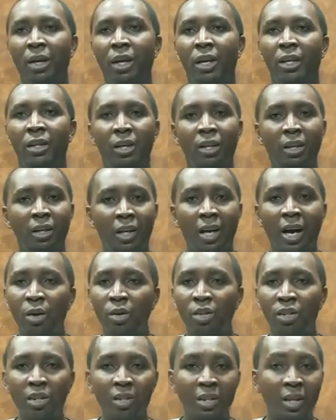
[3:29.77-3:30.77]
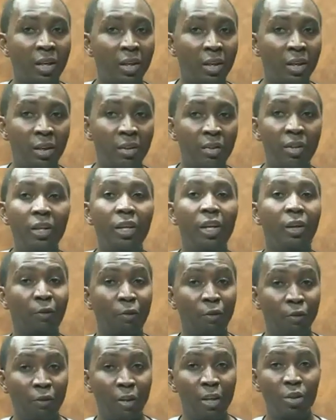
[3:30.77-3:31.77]
And then this
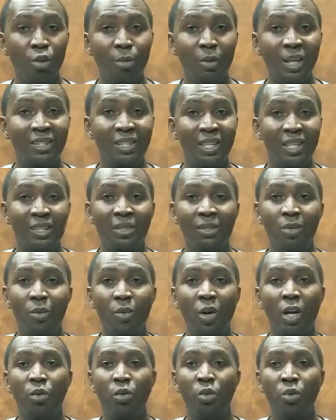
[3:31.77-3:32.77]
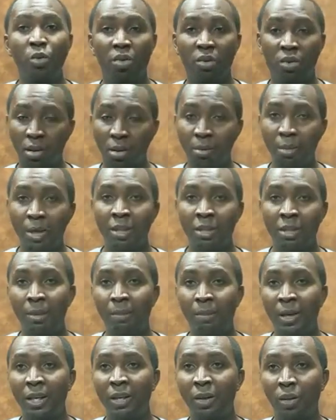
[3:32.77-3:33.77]
thinking phase normally takes 1 to 3 minutes,
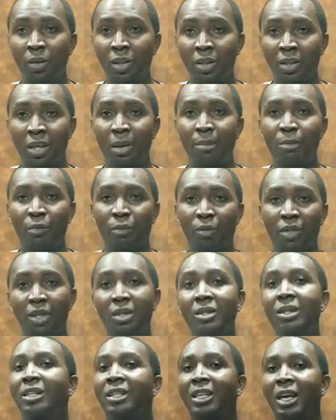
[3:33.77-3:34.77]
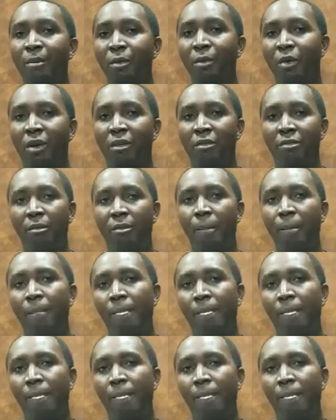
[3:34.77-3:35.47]
depending on the type of questions and time you have.